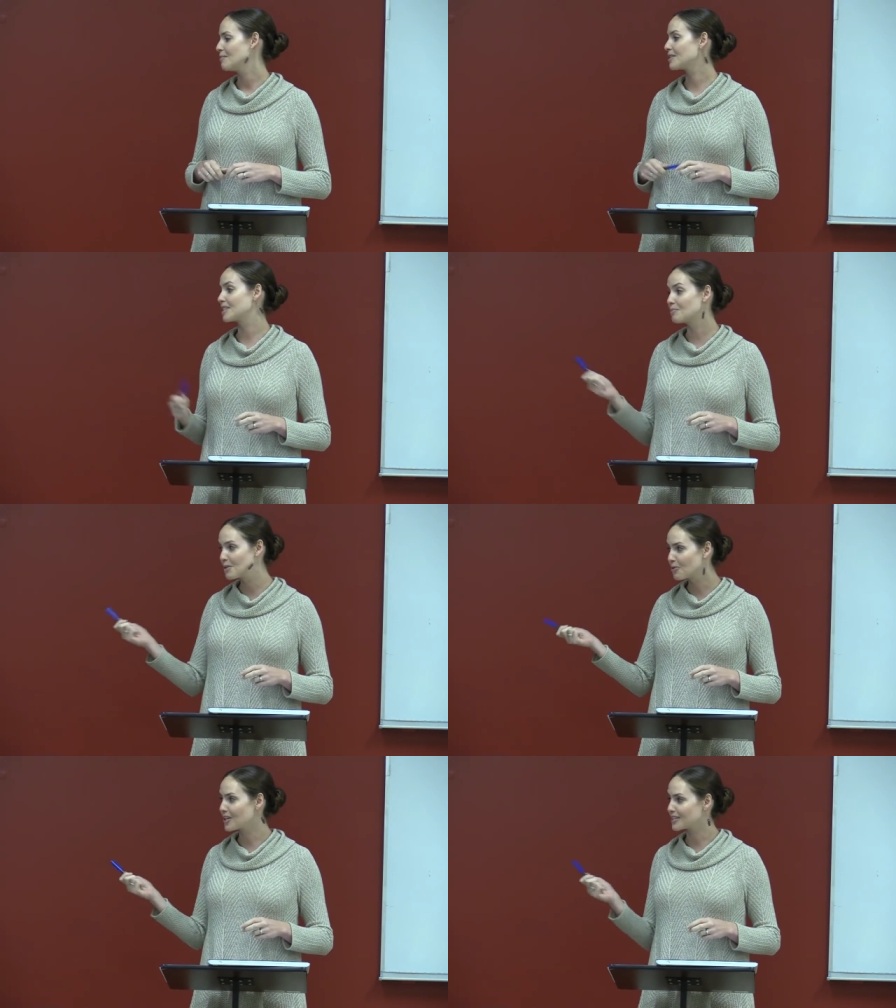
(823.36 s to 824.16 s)
But some
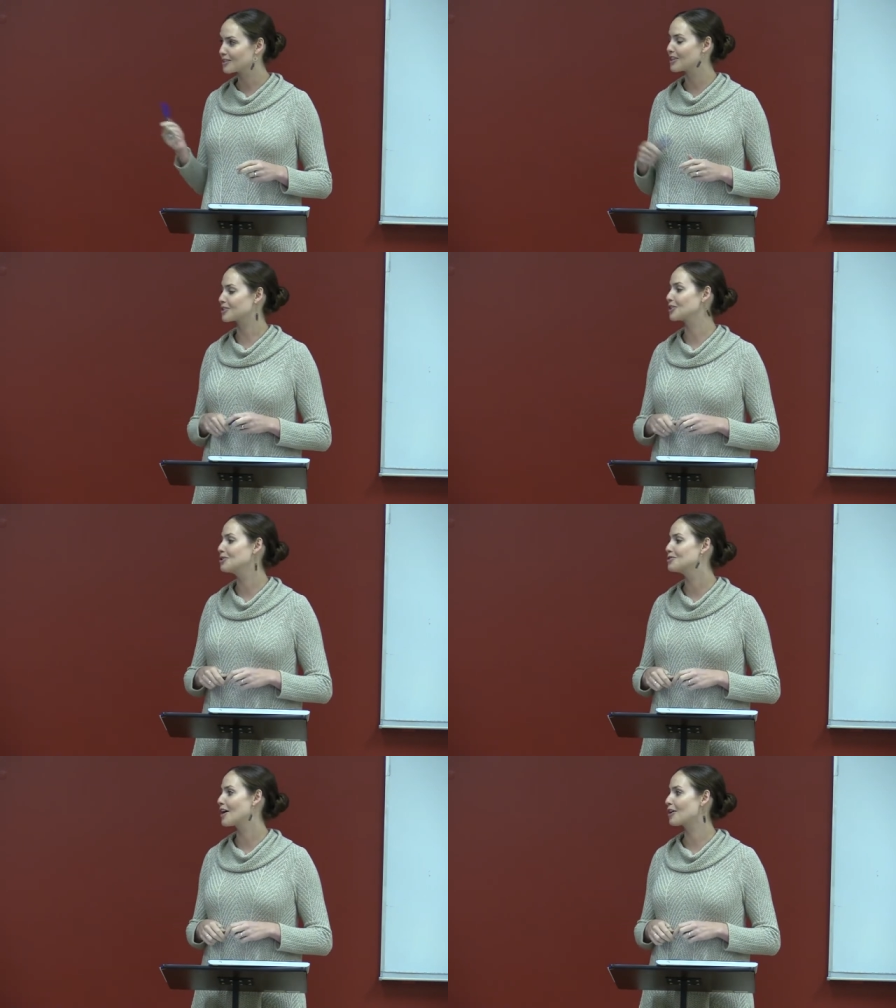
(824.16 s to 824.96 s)
people, that's a, that's a
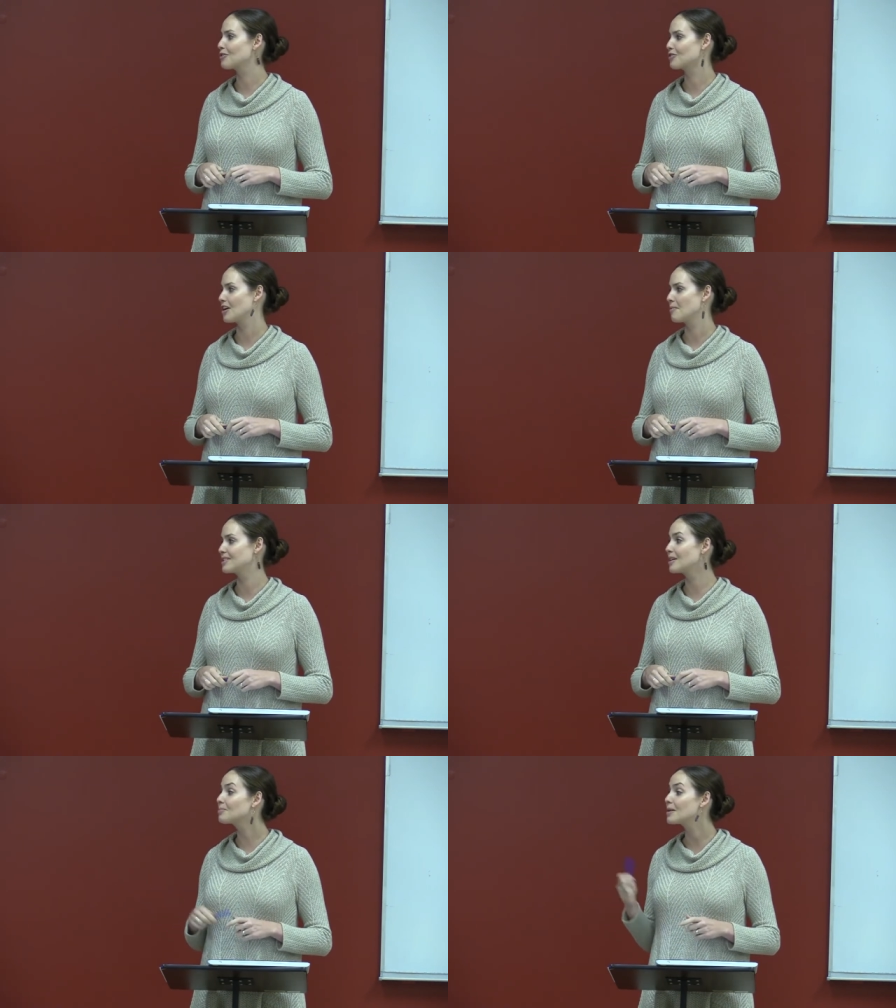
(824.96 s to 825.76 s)
huge value for them.
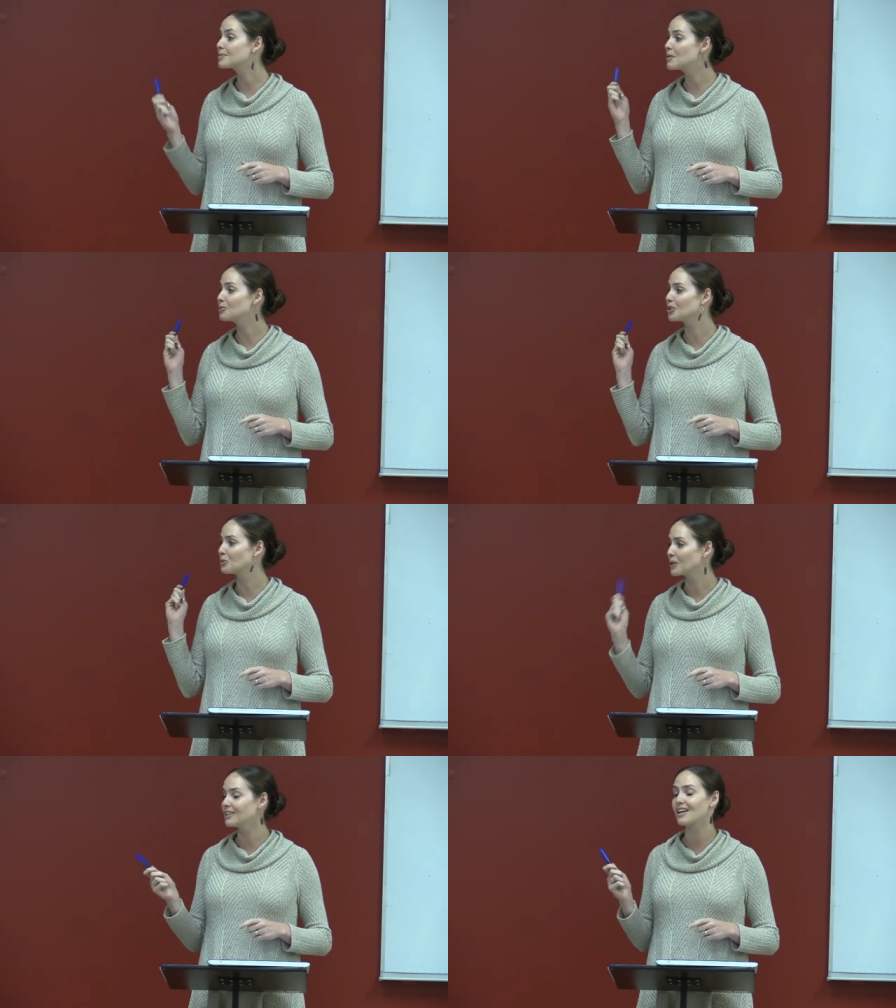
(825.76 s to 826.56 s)
And sometimes people
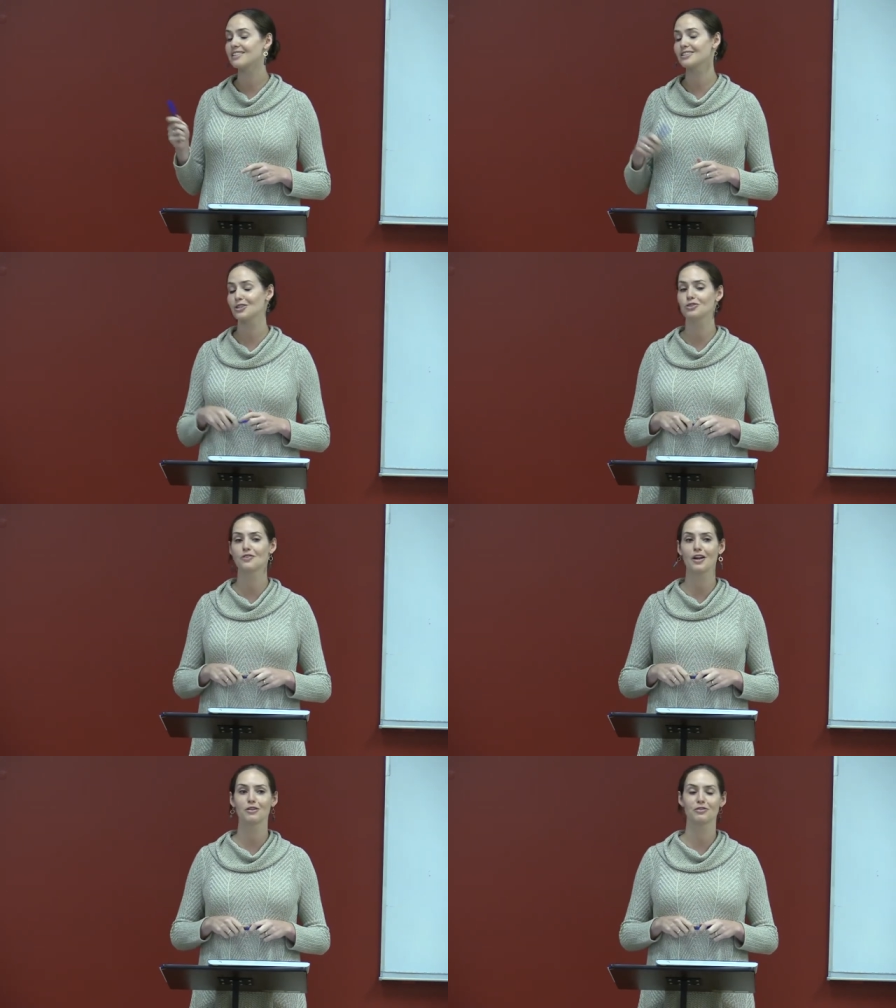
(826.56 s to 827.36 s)
don't realize that's a huge
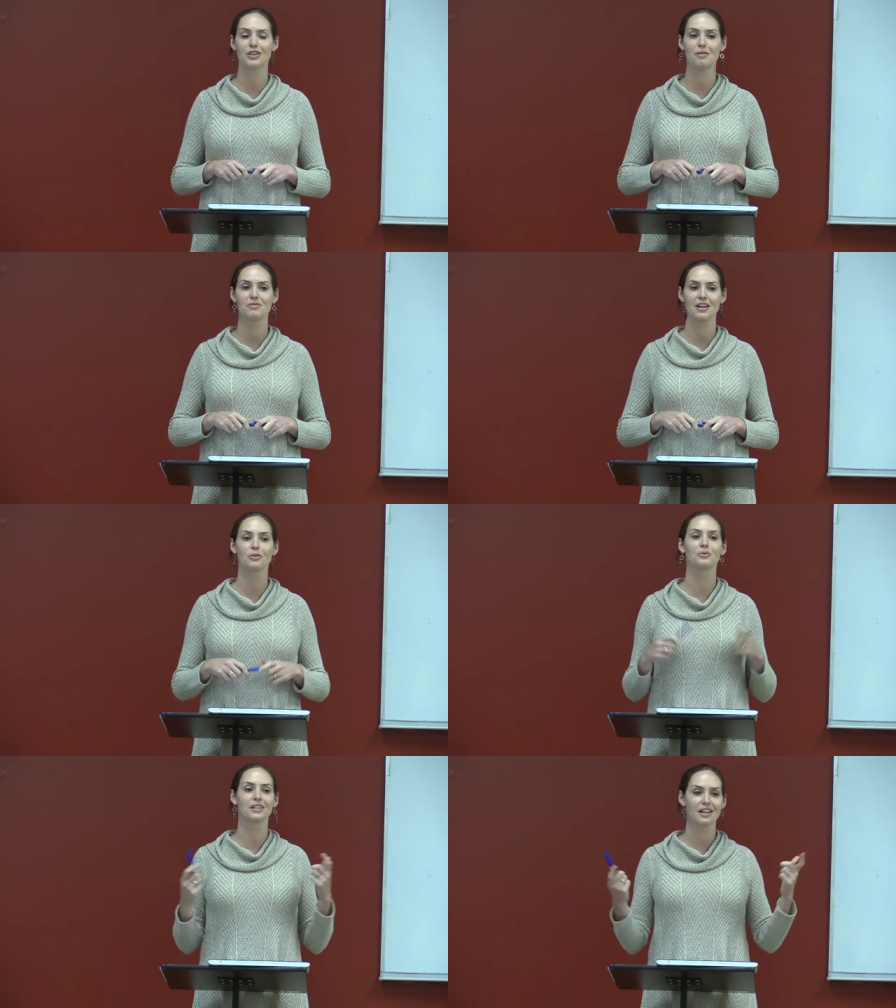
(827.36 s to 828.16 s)
value for them. They
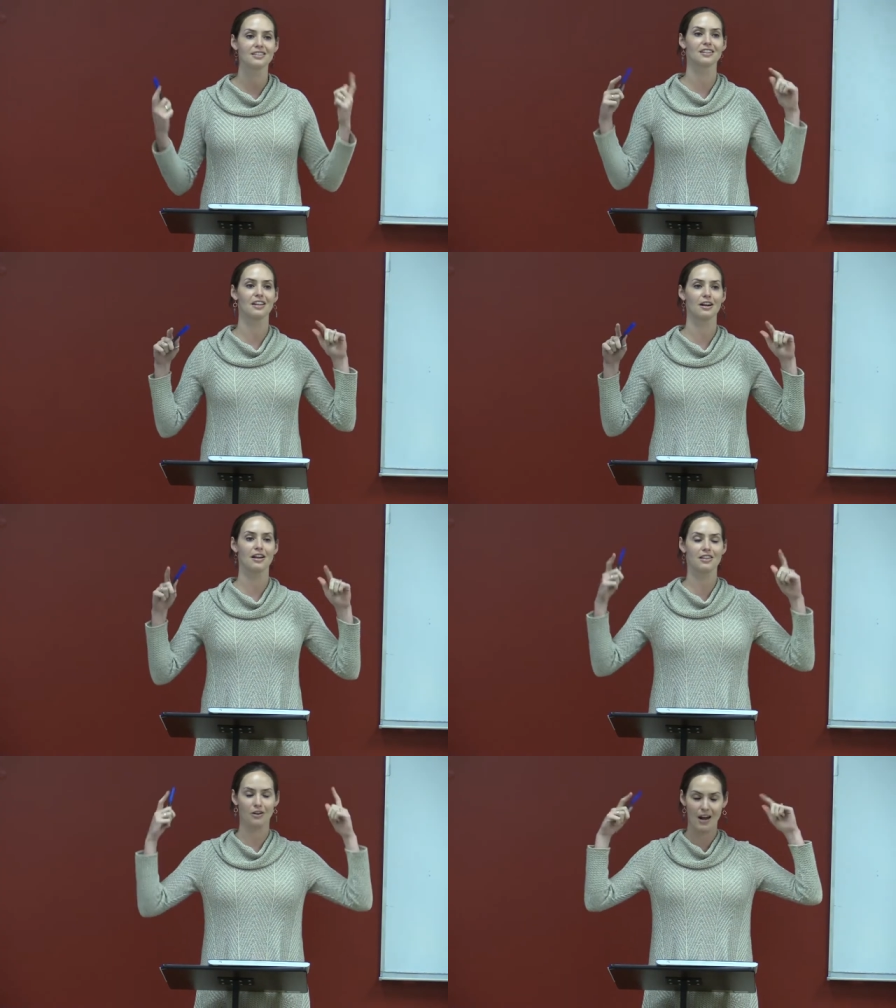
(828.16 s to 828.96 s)
don't realize that
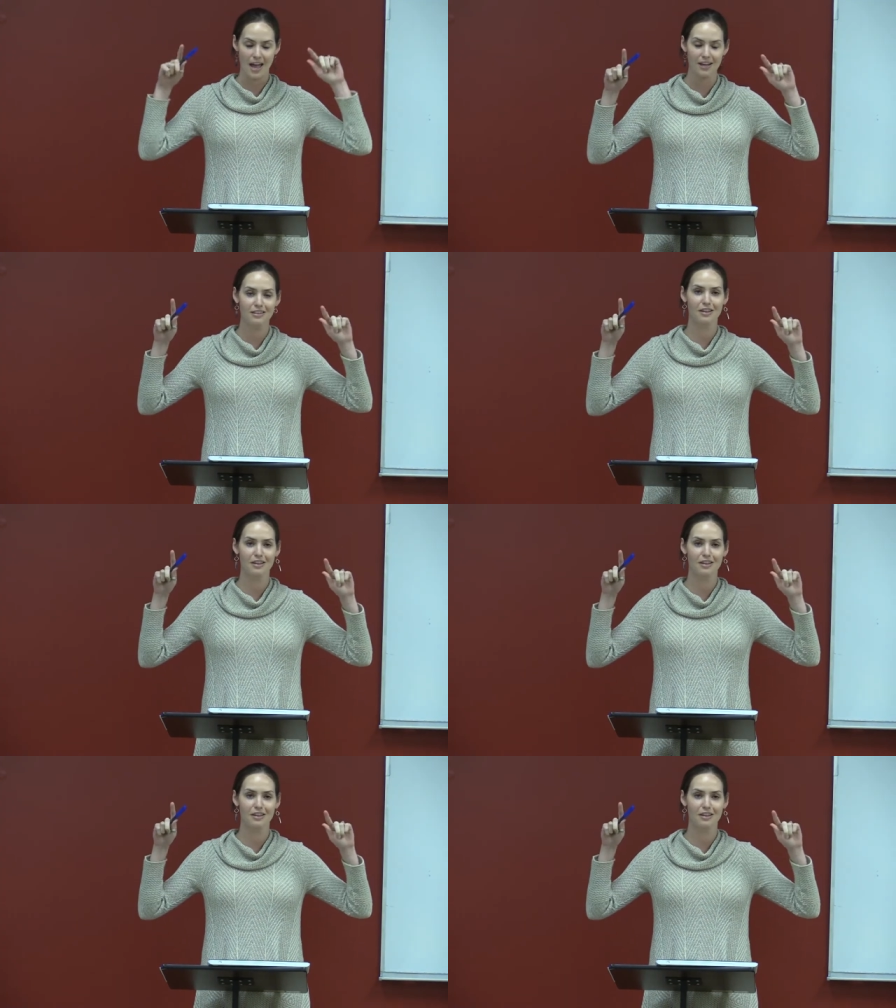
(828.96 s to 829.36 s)
they're in their head.